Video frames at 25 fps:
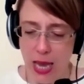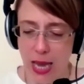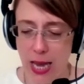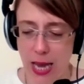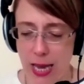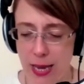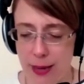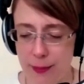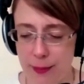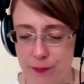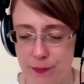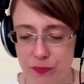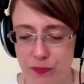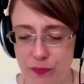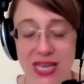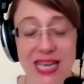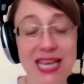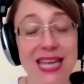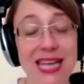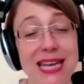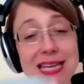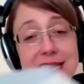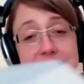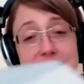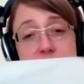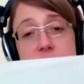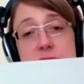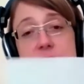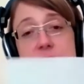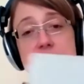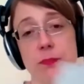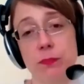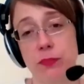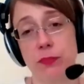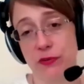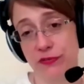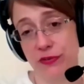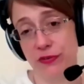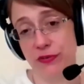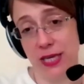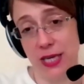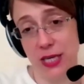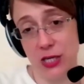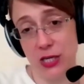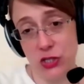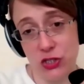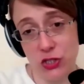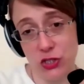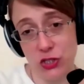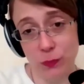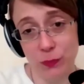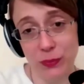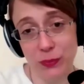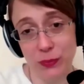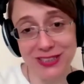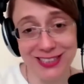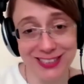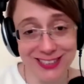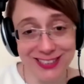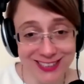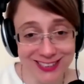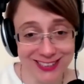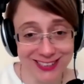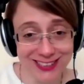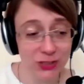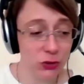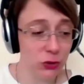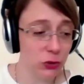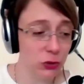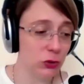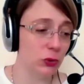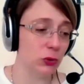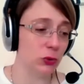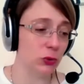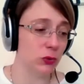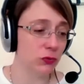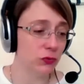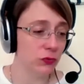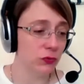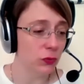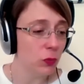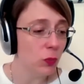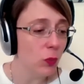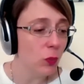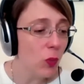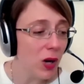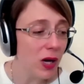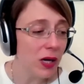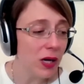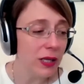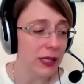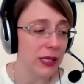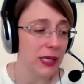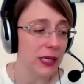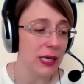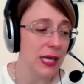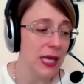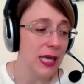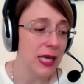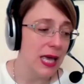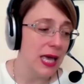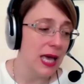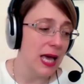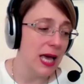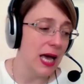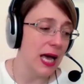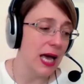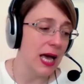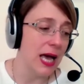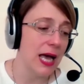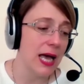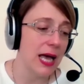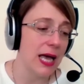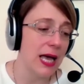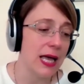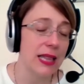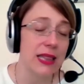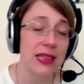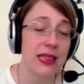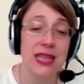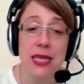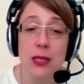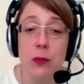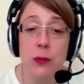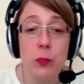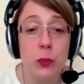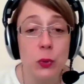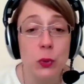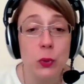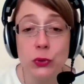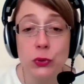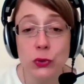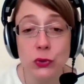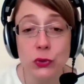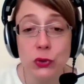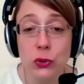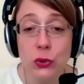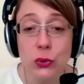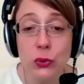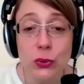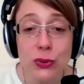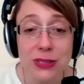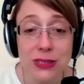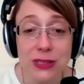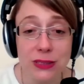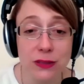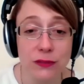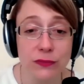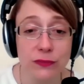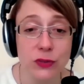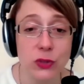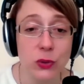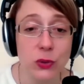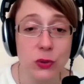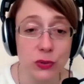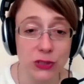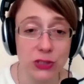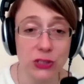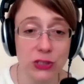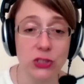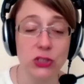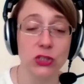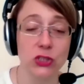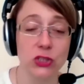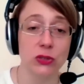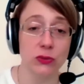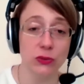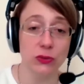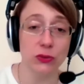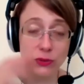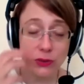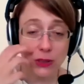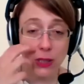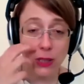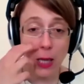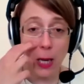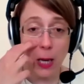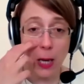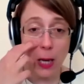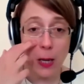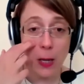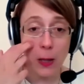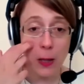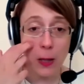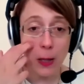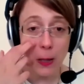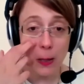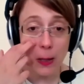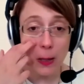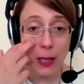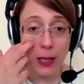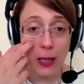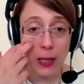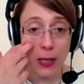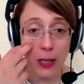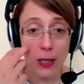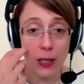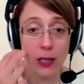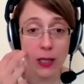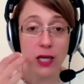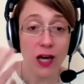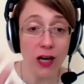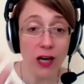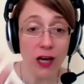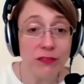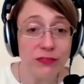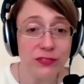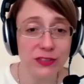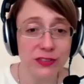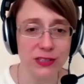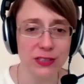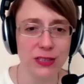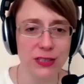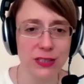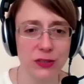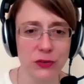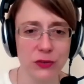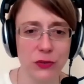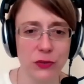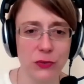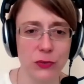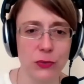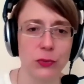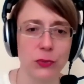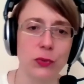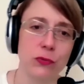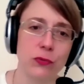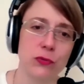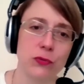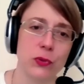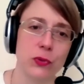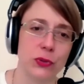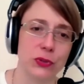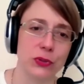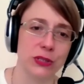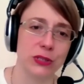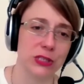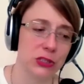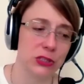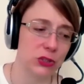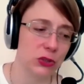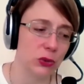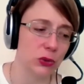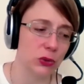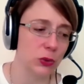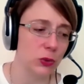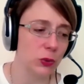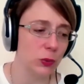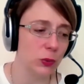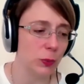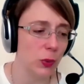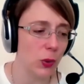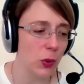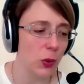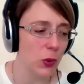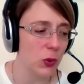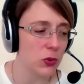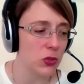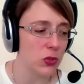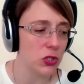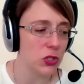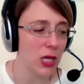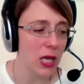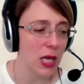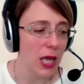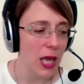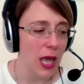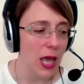It is a simplification, but it is a useful one. The important uses of the conditionals are covered through the full conditional approach.